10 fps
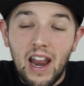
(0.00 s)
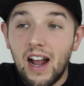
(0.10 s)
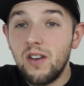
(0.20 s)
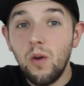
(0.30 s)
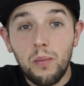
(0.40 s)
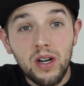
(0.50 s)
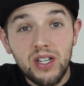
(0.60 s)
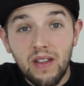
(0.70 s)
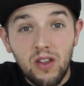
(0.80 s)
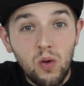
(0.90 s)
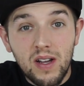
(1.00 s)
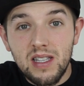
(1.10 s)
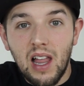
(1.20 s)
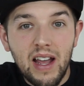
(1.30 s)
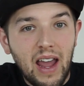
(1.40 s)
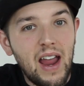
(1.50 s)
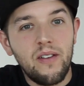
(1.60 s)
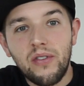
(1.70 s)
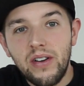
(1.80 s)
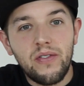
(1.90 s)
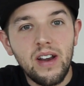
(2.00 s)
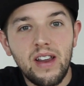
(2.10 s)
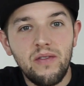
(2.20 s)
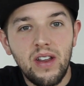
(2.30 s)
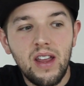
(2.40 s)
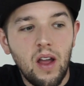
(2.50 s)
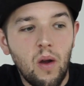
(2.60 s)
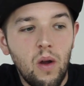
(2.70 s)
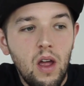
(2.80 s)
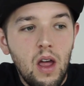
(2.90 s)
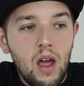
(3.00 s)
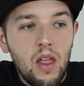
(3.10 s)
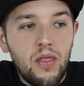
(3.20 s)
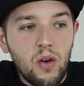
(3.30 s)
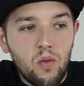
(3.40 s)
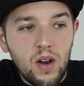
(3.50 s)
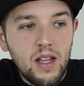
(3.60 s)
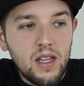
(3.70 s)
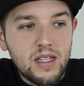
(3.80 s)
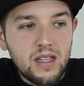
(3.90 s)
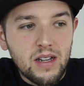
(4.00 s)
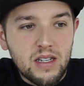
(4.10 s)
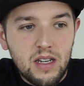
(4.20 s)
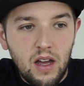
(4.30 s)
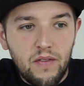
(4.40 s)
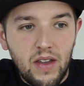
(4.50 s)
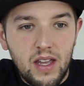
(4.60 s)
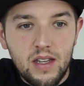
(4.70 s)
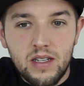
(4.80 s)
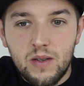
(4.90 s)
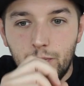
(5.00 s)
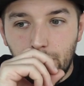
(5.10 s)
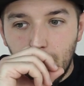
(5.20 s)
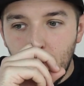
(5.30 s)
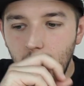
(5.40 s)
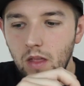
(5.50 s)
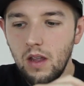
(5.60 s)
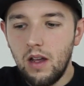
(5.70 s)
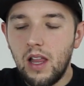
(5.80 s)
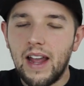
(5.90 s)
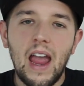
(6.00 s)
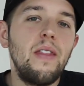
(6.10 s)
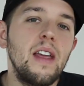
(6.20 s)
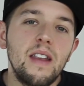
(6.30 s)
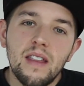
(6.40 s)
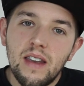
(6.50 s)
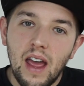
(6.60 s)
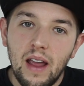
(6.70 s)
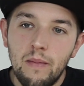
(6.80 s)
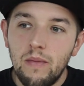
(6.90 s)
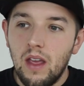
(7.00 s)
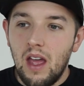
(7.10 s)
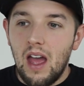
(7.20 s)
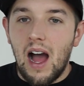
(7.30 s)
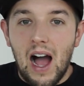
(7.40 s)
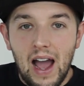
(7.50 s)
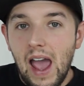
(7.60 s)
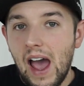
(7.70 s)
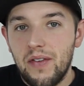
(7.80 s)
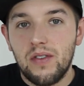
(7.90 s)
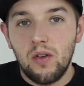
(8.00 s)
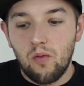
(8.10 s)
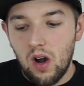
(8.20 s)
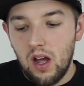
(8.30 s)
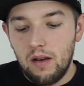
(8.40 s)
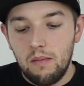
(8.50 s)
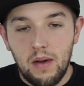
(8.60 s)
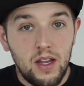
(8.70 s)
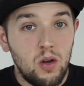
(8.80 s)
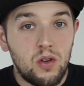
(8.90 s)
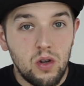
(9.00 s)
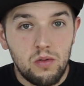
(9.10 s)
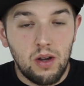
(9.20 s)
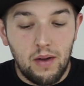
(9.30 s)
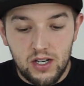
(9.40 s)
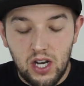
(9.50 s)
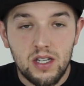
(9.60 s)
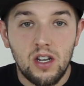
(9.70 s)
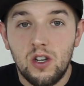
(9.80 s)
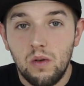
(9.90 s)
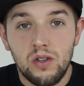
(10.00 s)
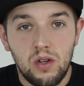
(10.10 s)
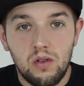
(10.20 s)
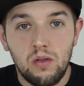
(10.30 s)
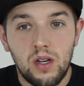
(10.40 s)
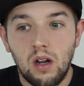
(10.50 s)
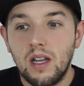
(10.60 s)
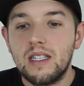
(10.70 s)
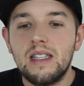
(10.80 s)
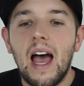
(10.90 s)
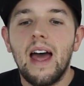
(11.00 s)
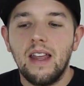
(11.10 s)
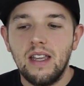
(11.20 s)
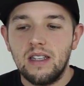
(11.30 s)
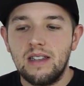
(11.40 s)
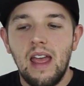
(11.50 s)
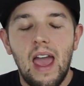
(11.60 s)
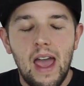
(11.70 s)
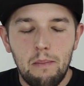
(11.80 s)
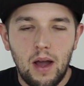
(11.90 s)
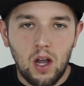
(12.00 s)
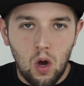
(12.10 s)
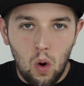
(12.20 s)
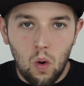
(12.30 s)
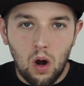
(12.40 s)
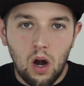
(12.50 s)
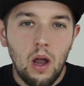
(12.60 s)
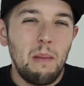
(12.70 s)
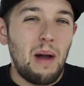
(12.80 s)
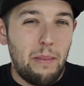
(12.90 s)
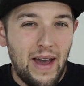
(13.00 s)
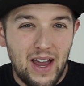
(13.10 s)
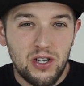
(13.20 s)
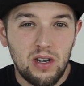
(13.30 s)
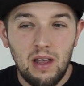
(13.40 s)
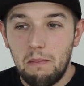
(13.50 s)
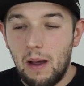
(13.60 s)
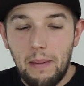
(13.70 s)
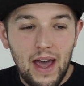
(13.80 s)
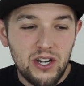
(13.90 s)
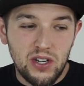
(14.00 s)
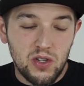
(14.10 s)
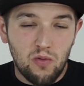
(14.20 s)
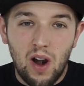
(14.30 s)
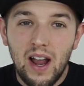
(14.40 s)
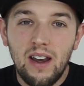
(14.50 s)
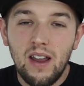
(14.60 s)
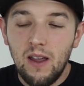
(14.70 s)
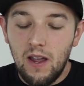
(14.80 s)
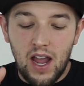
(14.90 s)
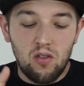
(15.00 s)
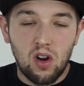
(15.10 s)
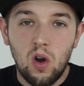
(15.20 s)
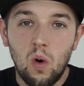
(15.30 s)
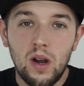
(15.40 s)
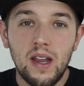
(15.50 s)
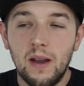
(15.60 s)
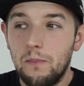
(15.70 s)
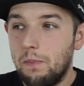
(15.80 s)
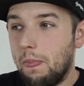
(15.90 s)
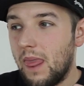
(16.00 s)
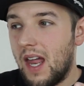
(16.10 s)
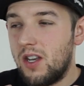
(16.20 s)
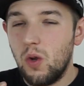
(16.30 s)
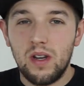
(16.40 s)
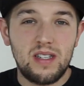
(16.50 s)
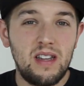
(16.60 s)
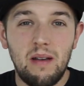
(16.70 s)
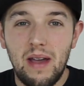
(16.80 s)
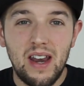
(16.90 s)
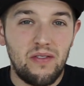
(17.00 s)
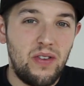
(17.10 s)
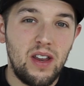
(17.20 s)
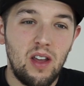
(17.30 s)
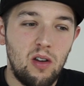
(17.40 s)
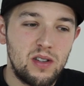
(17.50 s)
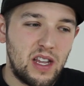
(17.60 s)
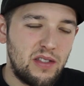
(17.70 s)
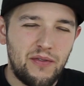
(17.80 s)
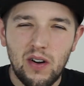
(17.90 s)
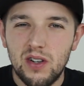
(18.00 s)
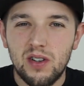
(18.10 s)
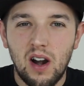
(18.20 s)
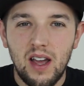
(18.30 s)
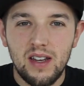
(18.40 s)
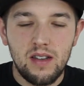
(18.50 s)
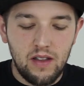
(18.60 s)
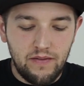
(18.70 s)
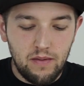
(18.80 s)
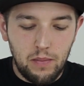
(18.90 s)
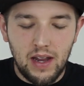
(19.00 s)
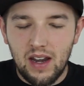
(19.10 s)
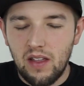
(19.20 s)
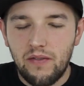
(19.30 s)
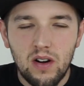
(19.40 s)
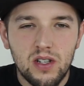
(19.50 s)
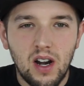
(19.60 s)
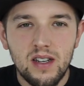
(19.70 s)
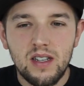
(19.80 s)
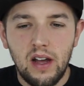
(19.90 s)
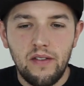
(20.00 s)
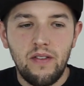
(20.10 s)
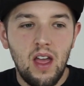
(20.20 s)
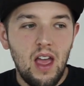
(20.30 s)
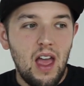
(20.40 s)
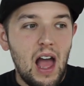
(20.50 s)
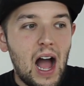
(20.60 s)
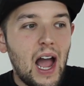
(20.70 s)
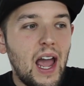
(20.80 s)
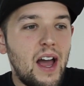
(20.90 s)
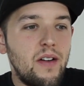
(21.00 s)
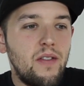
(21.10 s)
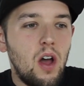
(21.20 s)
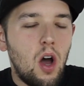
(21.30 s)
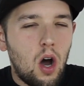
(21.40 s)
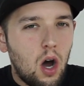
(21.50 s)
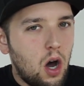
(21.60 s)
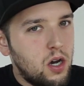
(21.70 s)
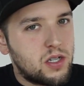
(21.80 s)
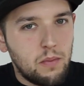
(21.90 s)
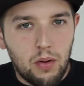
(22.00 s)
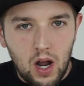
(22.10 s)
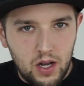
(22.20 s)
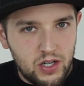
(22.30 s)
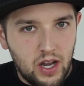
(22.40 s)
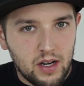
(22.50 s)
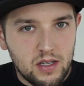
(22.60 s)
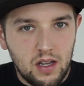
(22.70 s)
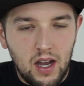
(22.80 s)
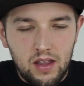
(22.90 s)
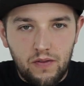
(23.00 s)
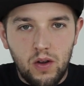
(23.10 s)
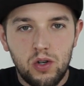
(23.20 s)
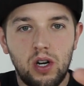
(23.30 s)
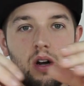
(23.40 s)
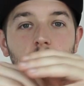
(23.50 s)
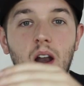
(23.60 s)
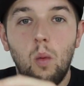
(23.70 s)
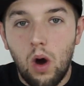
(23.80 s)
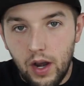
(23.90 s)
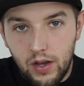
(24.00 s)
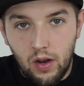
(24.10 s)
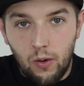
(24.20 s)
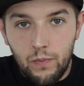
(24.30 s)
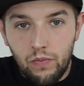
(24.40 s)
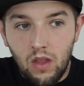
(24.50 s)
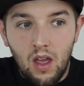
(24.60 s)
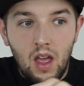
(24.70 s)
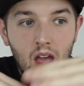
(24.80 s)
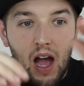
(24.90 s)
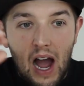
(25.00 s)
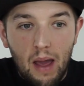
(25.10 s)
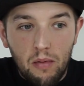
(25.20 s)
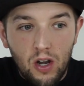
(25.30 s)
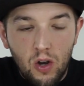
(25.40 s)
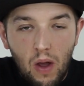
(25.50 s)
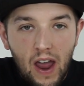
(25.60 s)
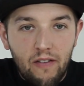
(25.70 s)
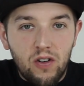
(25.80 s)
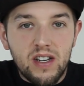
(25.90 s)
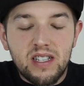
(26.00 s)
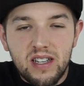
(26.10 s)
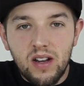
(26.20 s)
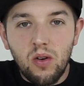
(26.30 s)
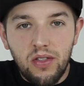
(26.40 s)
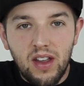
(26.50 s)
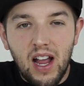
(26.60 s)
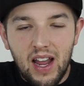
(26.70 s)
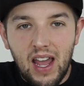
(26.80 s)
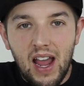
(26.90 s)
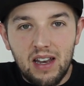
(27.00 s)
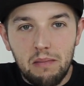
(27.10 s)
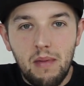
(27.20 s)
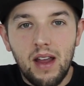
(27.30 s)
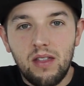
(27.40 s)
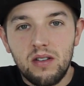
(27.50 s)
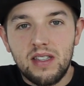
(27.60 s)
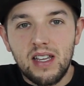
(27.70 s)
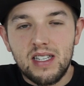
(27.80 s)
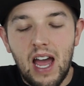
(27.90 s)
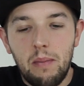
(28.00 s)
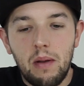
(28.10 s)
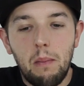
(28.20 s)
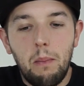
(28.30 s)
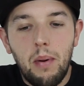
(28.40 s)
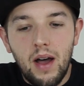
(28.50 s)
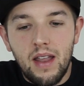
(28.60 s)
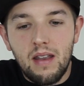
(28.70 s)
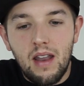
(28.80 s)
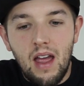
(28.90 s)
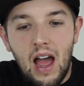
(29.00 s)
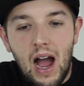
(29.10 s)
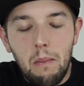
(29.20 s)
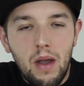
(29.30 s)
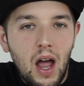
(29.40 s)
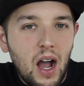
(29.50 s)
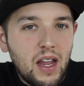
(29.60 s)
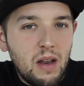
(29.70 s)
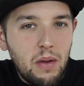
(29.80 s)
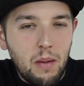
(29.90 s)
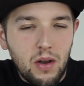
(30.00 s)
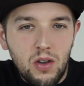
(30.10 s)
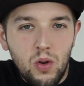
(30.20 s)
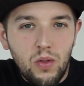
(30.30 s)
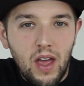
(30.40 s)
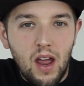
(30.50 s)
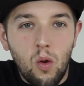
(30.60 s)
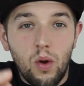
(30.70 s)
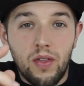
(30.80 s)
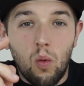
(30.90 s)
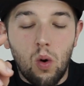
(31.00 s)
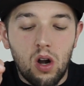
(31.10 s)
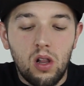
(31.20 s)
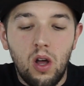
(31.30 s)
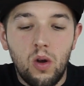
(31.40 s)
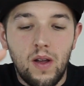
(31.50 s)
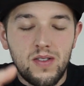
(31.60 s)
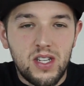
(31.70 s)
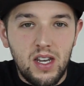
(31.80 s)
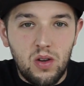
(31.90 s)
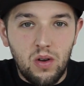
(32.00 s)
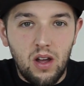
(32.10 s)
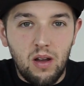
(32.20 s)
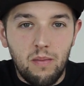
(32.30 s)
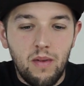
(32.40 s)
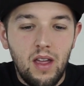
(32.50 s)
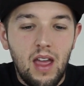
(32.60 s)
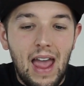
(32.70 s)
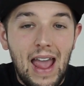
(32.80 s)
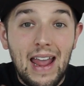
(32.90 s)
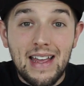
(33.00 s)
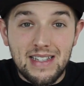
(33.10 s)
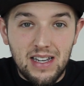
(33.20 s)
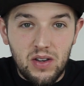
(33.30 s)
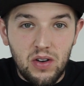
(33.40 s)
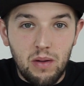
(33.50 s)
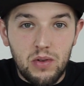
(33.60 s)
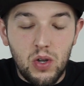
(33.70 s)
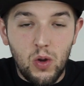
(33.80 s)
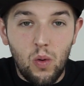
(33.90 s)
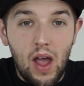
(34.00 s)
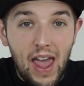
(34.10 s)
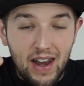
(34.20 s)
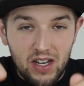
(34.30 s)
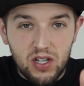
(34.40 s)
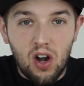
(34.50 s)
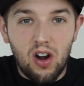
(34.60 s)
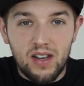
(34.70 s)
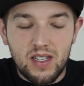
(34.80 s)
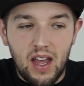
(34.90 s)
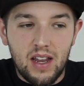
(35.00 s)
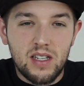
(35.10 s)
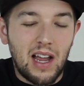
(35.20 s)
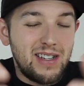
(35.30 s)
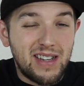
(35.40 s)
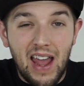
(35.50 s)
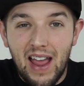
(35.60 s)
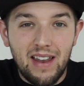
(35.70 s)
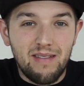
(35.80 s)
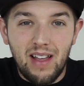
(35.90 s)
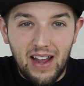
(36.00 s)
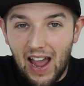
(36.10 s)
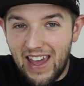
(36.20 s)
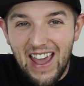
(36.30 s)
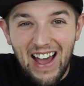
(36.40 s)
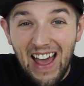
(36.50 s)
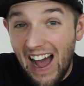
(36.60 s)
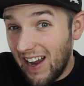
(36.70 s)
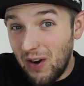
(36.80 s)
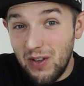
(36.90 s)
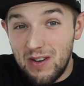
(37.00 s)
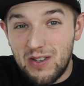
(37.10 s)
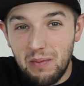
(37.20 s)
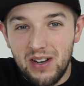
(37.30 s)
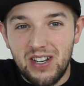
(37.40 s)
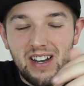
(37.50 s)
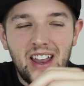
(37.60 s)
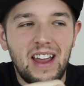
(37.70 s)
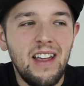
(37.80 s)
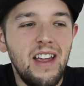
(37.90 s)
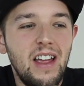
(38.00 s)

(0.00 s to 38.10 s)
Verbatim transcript: And I do appreciate that you guys like every freaking video. The realistic stuff is, like, at the end of the day, I have to run my YouTube, my Chase on Two Wheels YouTube channel, because that is, at my core, my passion. Like, my passion is writing and recording and doing cinematic videos, like the first ride, the, the beginning of the first ride stuff. I have awesome projects in the future that I want to do. I am going to do every single thing I can to make those things happen, but I'm not going to be able to do that with a workload of C two Dub and C two Dub two at its current state. So I just can't, like, I can't, I can only do so much in a day.